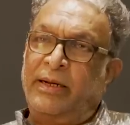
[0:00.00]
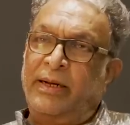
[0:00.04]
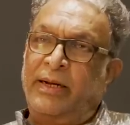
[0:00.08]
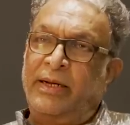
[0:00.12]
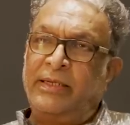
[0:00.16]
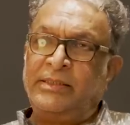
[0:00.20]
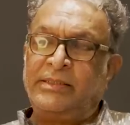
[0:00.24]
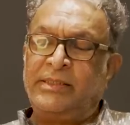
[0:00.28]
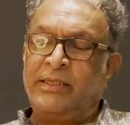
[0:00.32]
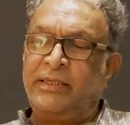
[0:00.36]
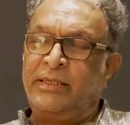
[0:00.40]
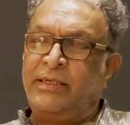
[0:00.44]

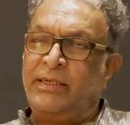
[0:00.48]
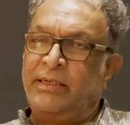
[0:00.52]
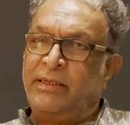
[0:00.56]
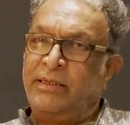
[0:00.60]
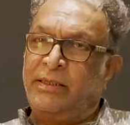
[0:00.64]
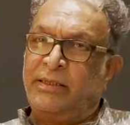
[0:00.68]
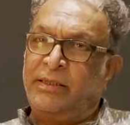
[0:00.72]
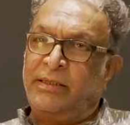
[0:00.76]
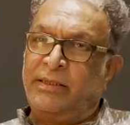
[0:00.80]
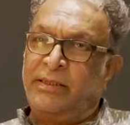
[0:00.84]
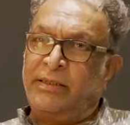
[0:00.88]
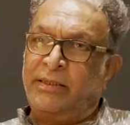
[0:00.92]
I
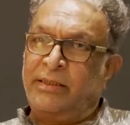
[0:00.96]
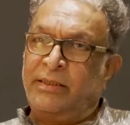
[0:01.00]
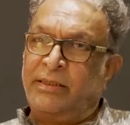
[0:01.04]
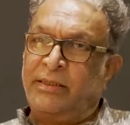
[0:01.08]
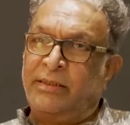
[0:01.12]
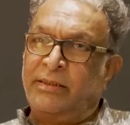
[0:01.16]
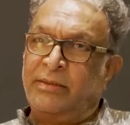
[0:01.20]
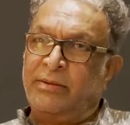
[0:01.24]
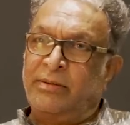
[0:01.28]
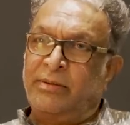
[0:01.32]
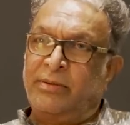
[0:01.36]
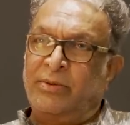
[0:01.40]
said,
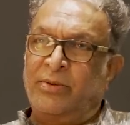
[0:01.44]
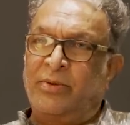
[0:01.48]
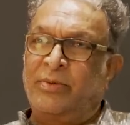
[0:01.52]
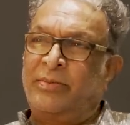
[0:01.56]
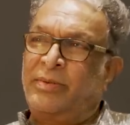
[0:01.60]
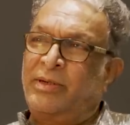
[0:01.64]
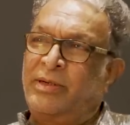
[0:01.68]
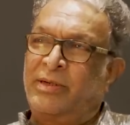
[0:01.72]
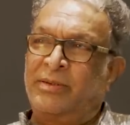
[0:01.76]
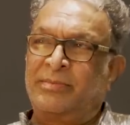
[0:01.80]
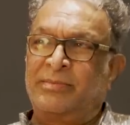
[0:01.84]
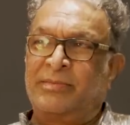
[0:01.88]
no,
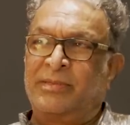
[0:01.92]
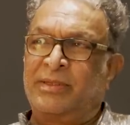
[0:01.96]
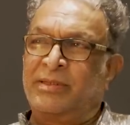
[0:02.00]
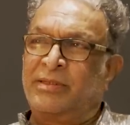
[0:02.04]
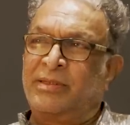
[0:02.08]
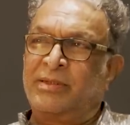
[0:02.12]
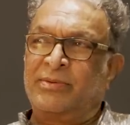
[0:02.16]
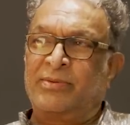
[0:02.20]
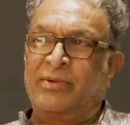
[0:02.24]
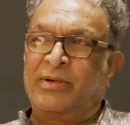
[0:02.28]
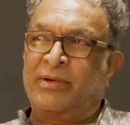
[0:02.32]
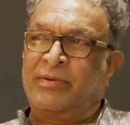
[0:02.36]
madam,
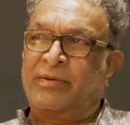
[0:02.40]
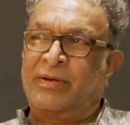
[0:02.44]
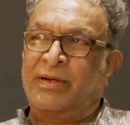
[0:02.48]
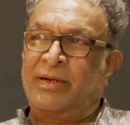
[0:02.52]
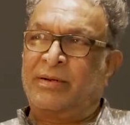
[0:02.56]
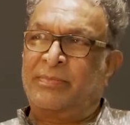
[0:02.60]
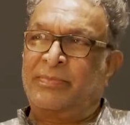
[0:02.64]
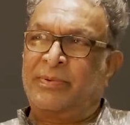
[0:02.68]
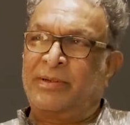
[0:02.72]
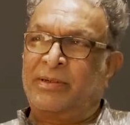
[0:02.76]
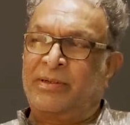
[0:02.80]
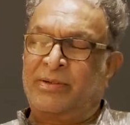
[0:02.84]
nothing would have
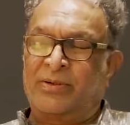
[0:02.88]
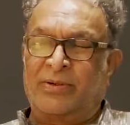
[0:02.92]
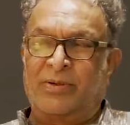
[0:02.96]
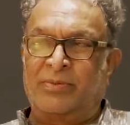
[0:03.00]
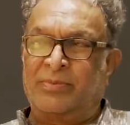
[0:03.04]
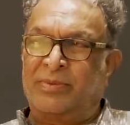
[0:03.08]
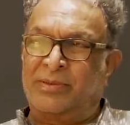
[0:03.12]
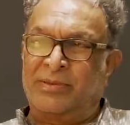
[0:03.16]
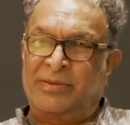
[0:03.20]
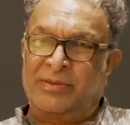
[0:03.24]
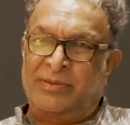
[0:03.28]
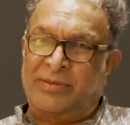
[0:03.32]
happened. It would
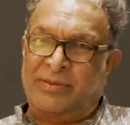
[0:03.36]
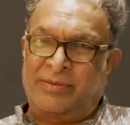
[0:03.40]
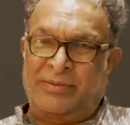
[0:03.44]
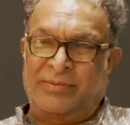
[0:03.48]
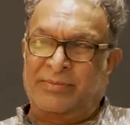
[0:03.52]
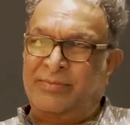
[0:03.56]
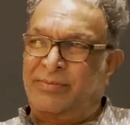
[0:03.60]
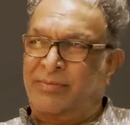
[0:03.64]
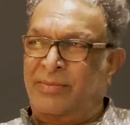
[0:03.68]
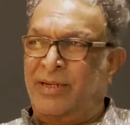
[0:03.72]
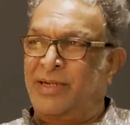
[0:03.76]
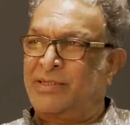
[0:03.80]
have been
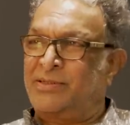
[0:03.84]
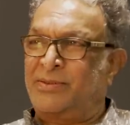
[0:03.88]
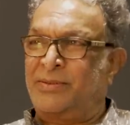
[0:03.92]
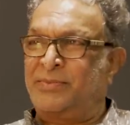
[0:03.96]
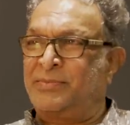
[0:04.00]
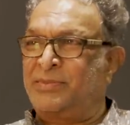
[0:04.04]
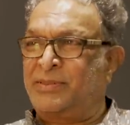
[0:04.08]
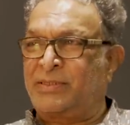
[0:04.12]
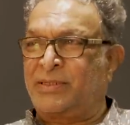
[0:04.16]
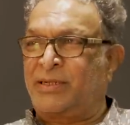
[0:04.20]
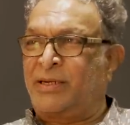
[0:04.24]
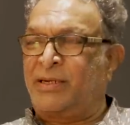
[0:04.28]

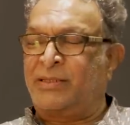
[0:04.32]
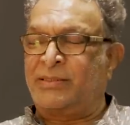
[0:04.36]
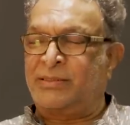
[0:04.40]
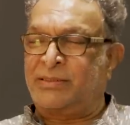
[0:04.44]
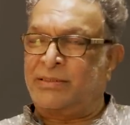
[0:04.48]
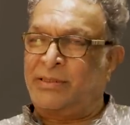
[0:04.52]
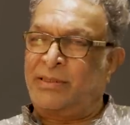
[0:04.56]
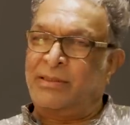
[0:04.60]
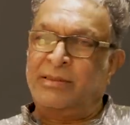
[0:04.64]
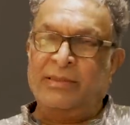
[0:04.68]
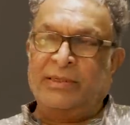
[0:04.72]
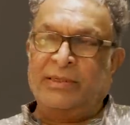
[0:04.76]
accident scratch,